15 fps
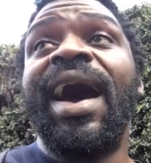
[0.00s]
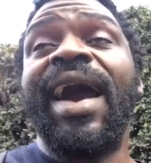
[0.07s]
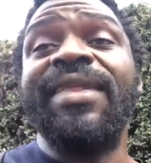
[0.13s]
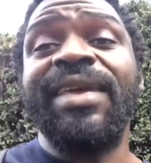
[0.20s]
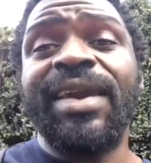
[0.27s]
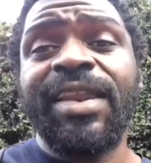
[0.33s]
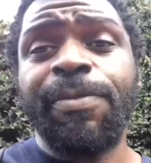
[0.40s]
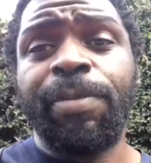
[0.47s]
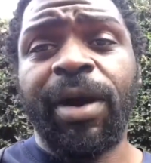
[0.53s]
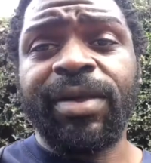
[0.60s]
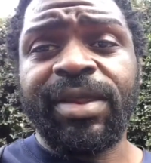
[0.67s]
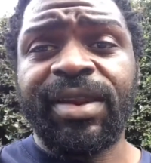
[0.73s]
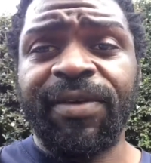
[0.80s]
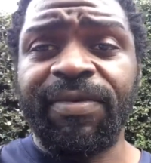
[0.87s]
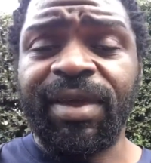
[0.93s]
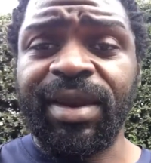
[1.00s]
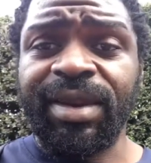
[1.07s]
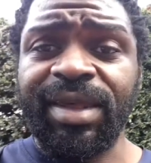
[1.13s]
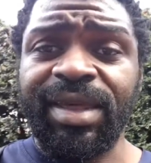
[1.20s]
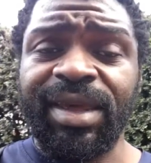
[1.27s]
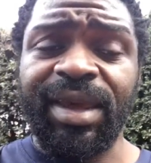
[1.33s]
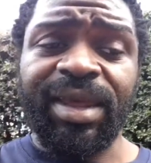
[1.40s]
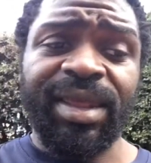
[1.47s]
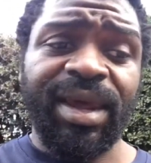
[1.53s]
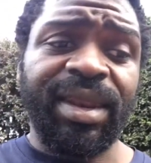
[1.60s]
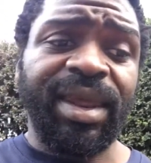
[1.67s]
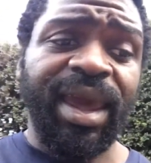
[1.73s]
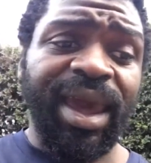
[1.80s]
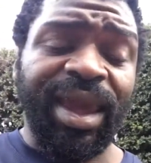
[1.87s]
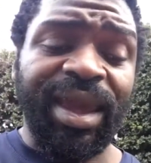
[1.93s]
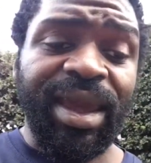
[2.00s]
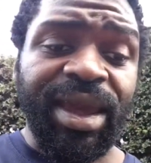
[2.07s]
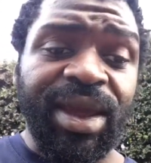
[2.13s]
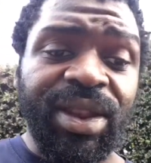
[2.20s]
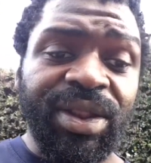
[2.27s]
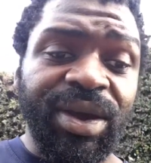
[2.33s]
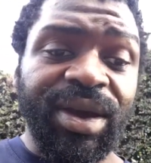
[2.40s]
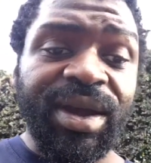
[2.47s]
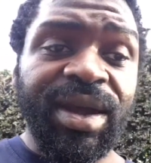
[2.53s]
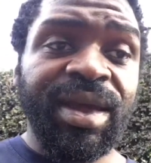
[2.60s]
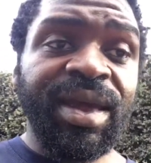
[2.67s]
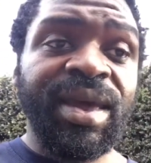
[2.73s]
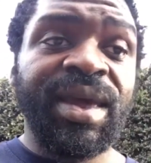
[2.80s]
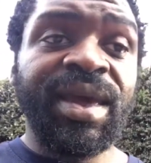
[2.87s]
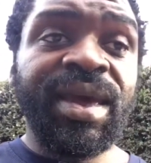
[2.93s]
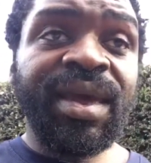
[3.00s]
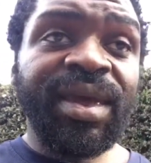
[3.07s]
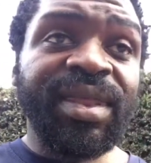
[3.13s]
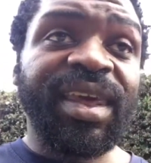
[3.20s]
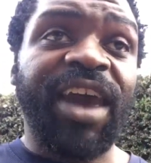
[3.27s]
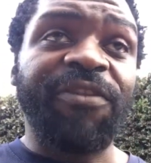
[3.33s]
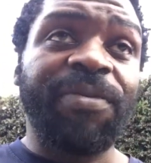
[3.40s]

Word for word: I think it's a positive thing to see that, hey, look, the